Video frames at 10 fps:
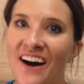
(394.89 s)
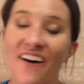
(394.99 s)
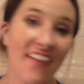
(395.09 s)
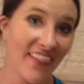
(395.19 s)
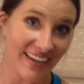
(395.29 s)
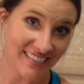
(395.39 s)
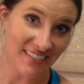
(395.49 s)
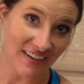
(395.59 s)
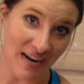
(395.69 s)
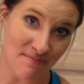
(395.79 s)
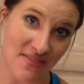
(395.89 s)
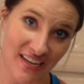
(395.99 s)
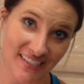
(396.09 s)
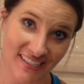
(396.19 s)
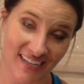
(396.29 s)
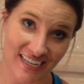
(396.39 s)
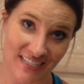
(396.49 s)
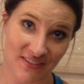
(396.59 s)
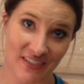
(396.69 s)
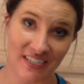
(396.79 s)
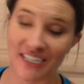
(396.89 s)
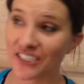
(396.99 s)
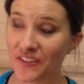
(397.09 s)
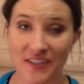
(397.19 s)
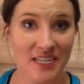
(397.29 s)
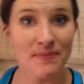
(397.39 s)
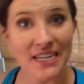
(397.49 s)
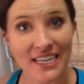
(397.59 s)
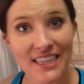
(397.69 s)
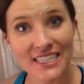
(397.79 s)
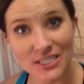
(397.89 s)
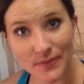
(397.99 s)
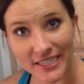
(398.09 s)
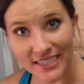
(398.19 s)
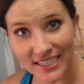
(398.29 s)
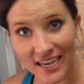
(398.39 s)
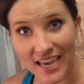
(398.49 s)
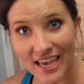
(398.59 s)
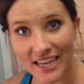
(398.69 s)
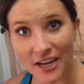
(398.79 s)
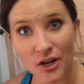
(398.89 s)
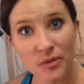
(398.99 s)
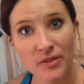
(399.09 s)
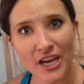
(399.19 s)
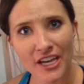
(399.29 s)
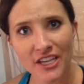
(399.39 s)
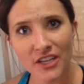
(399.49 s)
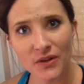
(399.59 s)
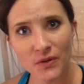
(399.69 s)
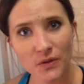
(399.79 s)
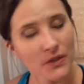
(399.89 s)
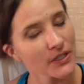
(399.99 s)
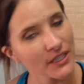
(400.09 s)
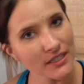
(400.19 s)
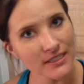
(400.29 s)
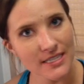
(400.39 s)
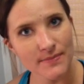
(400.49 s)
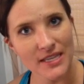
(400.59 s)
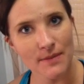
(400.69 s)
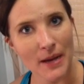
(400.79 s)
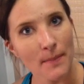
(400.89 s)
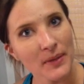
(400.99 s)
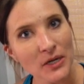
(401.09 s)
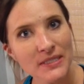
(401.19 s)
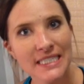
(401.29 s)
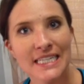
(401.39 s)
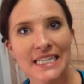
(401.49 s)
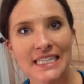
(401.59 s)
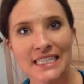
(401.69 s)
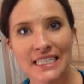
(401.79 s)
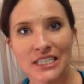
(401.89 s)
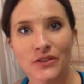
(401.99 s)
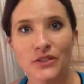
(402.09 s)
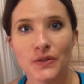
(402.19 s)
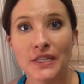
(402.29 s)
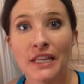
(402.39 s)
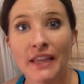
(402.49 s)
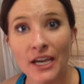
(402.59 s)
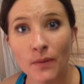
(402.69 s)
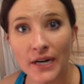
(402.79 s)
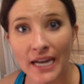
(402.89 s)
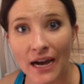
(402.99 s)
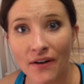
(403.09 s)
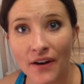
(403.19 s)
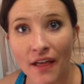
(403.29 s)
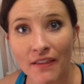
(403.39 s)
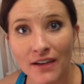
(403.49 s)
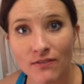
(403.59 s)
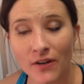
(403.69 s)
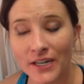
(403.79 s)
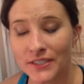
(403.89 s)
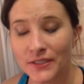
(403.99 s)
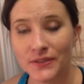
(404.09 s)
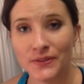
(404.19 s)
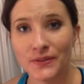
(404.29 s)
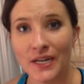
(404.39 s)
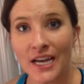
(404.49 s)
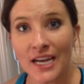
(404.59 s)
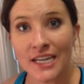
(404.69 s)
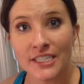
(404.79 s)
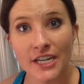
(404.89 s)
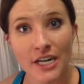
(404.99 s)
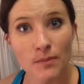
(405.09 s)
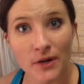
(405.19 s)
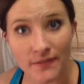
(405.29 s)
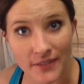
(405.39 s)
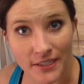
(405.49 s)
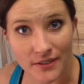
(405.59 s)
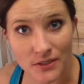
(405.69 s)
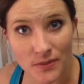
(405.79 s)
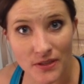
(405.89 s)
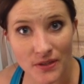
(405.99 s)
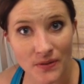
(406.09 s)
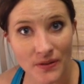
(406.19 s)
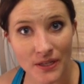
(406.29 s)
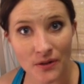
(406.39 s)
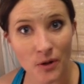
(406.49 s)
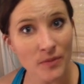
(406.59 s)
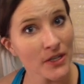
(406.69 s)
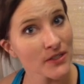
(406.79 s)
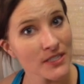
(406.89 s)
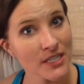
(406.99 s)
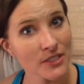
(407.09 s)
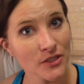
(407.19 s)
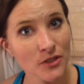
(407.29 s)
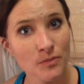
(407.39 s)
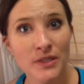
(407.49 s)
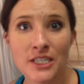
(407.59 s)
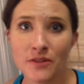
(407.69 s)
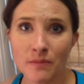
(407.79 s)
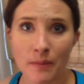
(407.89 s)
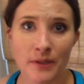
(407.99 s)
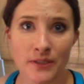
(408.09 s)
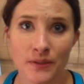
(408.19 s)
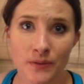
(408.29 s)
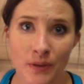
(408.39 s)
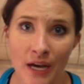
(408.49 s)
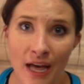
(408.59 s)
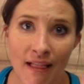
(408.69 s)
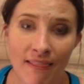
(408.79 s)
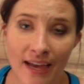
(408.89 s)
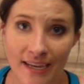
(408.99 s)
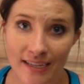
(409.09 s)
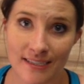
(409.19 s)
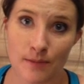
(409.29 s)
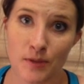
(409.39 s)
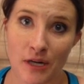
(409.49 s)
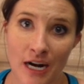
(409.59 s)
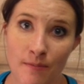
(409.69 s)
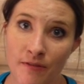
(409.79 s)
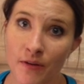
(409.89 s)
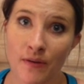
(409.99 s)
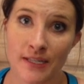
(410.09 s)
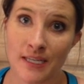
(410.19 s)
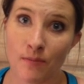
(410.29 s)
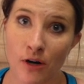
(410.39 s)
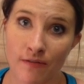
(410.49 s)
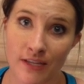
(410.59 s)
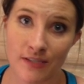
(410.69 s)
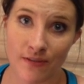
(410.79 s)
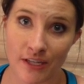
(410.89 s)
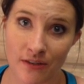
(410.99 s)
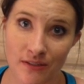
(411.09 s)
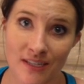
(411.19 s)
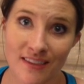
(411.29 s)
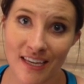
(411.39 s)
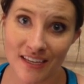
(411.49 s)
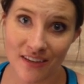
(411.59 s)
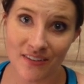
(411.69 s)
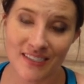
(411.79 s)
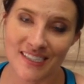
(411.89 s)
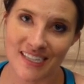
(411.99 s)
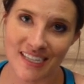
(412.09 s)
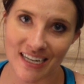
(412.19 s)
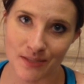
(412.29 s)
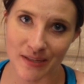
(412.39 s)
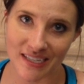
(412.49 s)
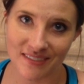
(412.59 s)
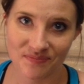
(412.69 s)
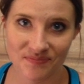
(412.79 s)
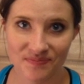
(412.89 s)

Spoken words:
Well, that's a wrap. Thanks you guys for joining me this week, and I hope that you learned a little something about protein and you enjoyed the leg workout, and I look forward to sharing more videos with you and hope that you stay tuned. Please remember to like and subscribe if you want to see more of these videos. Thank you. See you next week.